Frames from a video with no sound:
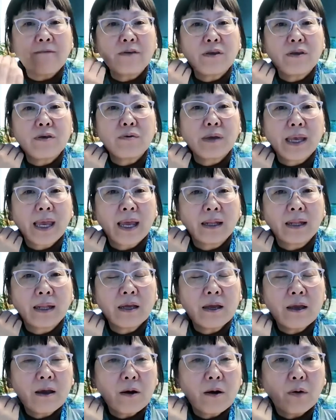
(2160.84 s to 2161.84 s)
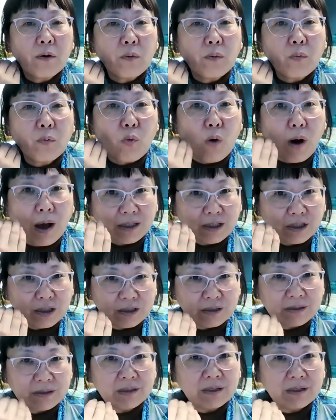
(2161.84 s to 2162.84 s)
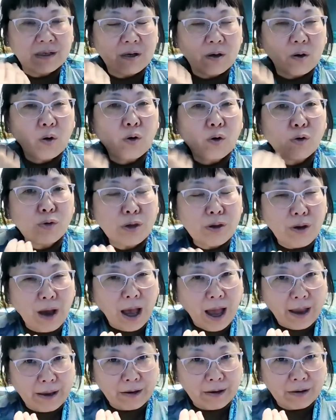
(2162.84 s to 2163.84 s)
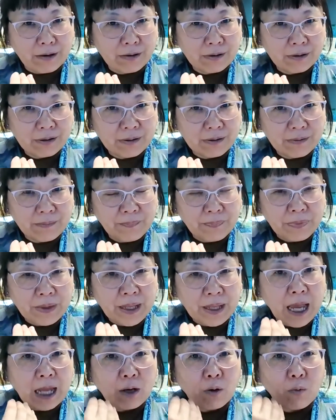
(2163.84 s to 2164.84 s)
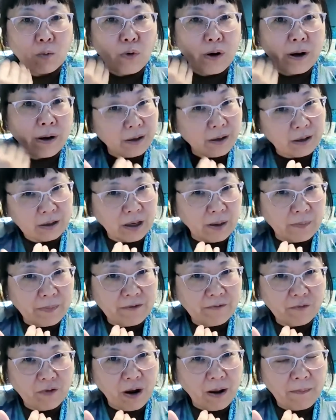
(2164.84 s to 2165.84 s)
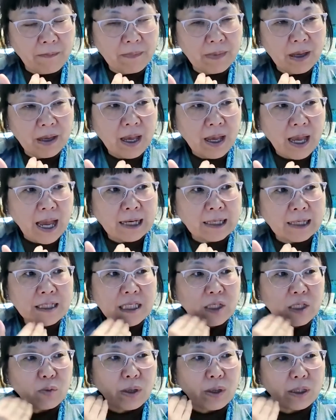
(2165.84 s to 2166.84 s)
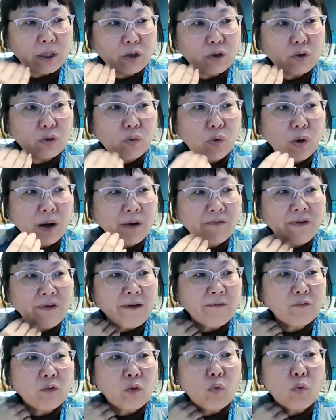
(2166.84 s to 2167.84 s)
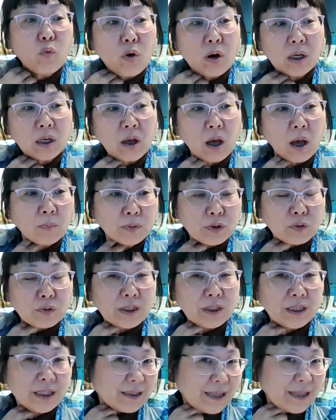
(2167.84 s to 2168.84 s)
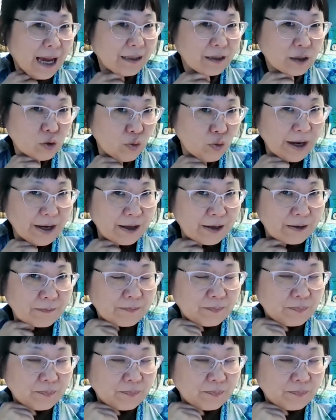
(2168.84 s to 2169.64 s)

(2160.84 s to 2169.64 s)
you can watch who you hire and where they're coming from and to see whether you qualify for Work Opportunity Tax Credit.